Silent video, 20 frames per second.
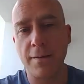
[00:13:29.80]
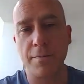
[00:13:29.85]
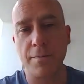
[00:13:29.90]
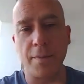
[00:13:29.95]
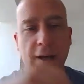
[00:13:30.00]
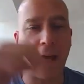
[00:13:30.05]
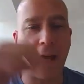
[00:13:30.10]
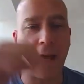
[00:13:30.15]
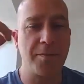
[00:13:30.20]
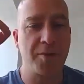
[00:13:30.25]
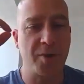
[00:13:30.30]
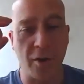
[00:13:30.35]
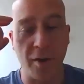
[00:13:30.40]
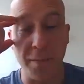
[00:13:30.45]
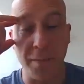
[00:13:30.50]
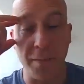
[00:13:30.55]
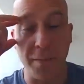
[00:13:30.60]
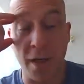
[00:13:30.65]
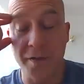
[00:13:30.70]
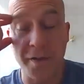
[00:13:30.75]
But
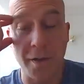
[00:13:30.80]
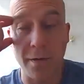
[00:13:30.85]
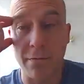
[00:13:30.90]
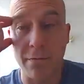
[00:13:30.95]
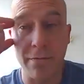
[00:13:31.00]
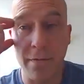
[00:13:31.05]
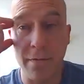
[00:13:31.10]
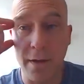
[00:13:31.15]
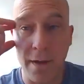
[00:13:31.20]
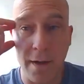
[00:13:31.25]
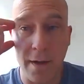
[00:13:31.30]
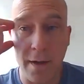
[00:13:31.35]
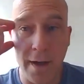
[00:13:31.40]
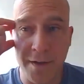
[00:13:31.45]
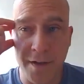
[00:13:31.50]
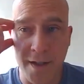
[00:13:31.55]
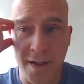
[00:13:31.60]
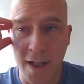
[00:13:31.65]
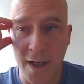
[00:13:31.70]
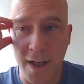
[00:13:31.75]
also,
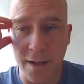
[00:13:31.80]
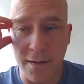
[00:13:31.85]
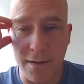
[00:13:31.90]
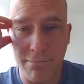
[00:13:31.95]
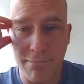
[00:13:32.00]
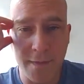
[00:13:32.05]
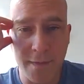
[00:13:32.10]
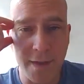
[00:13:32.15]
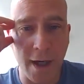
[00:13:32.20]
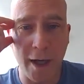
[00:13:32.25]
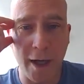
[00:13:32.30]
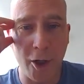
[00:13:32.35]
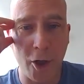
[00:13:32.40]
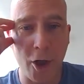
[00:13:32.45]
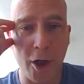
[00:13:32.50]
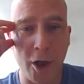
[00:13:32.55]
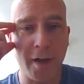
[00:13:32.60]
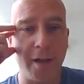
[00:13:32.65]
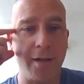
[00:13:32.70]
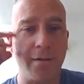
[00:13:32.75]
as you say,
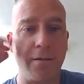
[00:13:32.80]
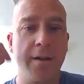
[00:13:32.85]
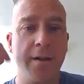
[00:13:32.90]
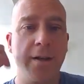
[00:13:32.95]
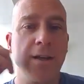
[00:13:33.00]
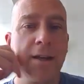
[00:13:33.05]
dialogue and